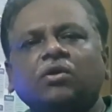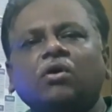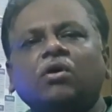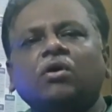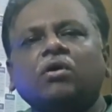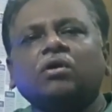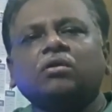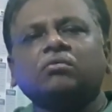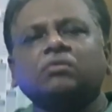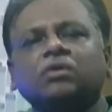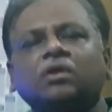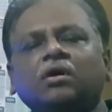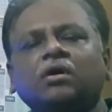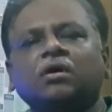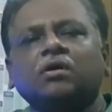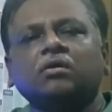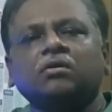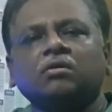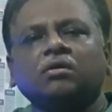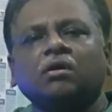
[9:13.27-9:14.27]

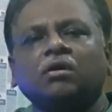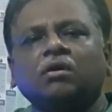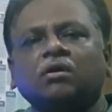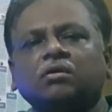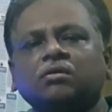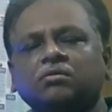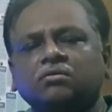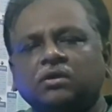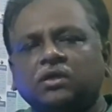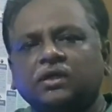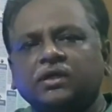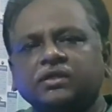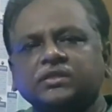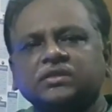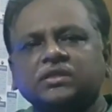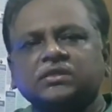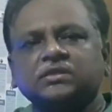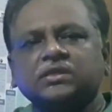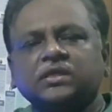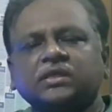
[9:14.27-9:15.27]
or
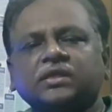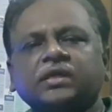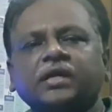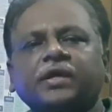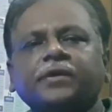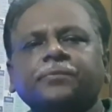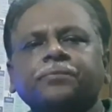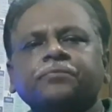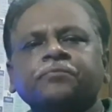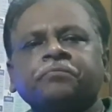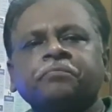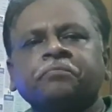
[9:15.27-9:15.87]
researcher can